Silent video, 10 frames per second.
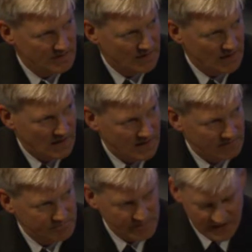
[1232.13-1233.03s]

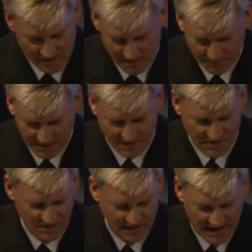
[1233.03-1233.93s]
you know, in
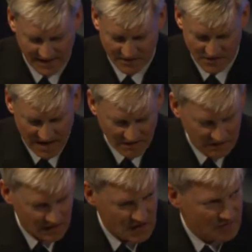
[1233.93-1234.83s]
places like South
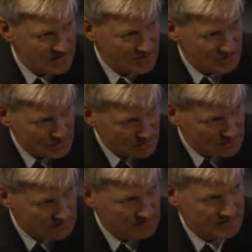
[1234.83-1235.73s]
Laconia
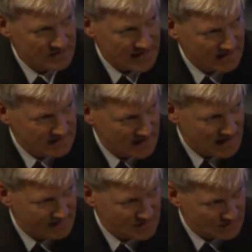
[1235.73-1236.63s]
Shoal, Second
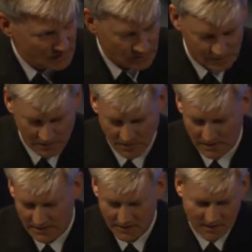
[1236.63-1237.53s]
Thomas Shoal,
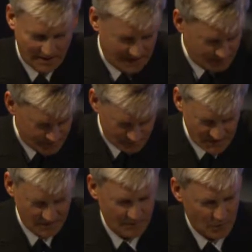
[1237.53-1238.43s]

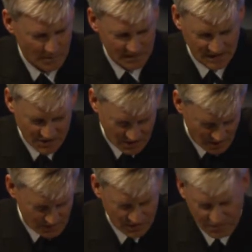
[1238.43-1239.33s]
you know, formerly
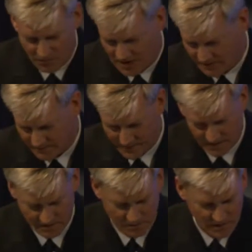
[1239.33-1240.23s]
Scarborough Reef, you
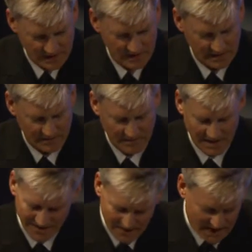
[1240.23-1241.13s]
know, when the,
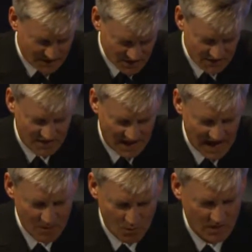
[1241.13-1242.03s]

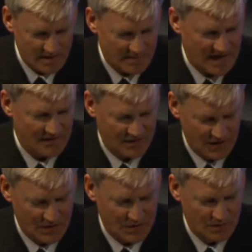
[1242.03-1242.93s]
I worry about
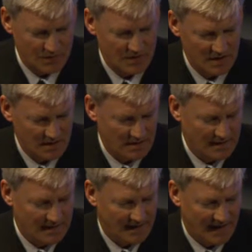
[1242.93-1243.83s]
those.
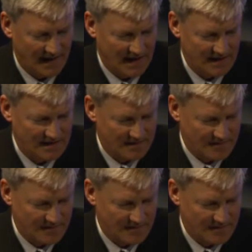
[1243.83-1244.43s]
And,